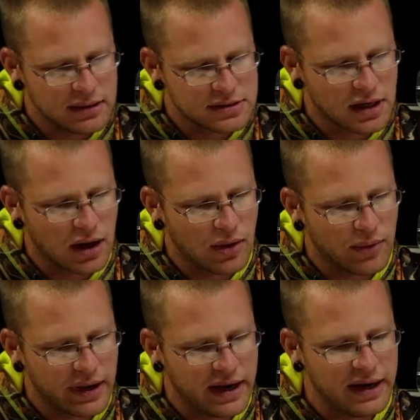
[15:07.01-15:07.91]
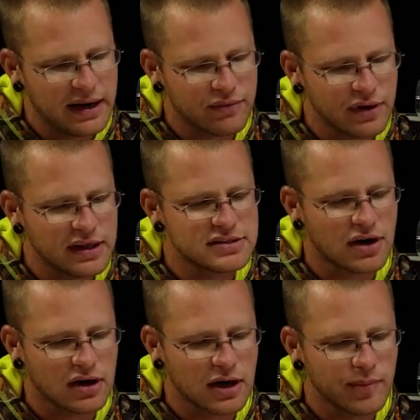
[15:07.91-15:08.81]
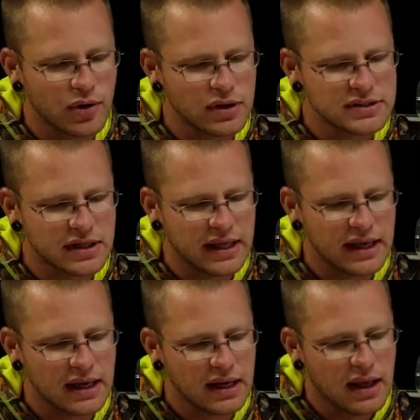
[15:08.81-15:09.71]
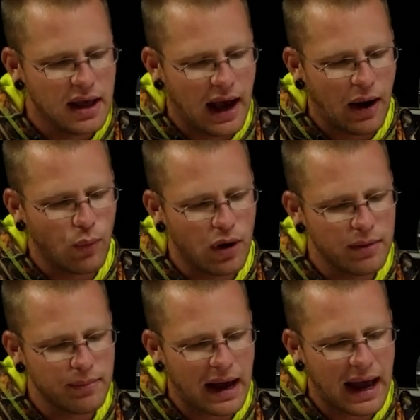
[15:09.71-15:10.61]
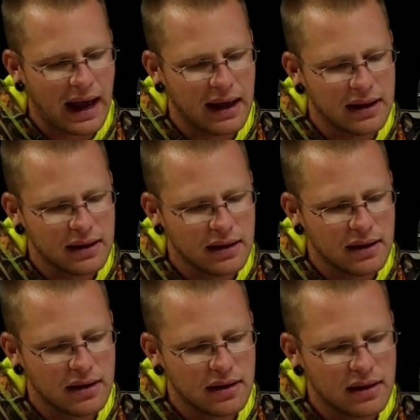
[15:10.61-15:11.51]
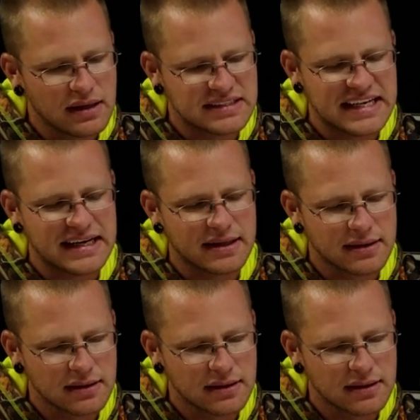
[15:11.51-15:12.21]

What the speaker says: So he didn't really start coming on until the end. I won by a tenth.